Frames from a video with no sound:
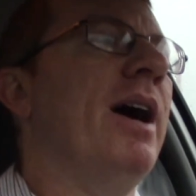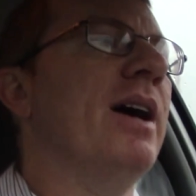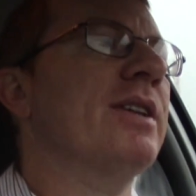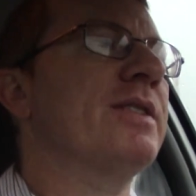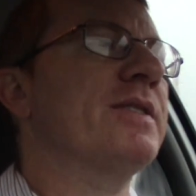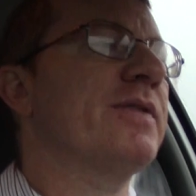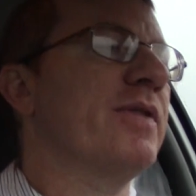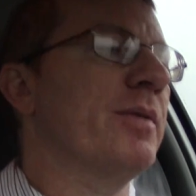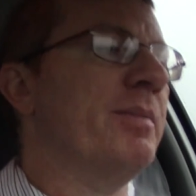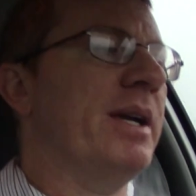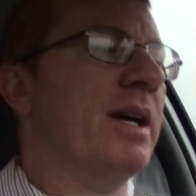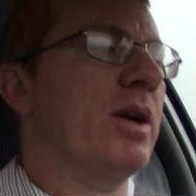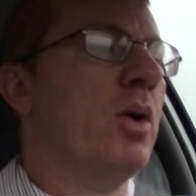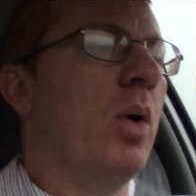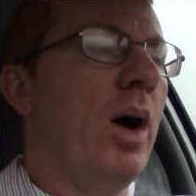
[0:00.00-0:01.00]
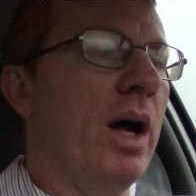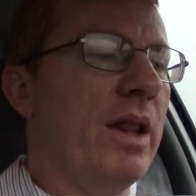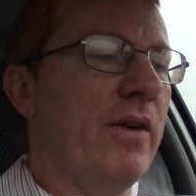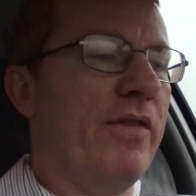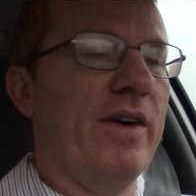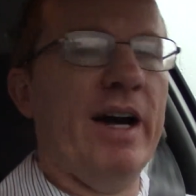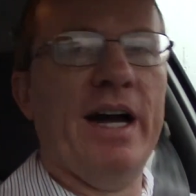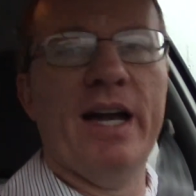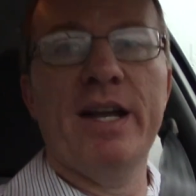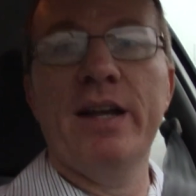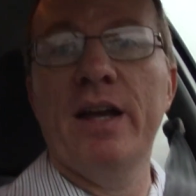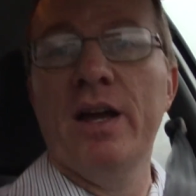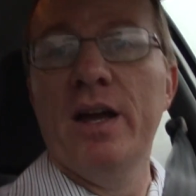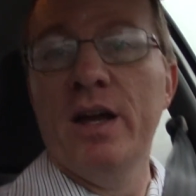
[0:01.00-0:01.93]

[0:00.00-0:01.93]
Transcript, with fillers: us from being qualified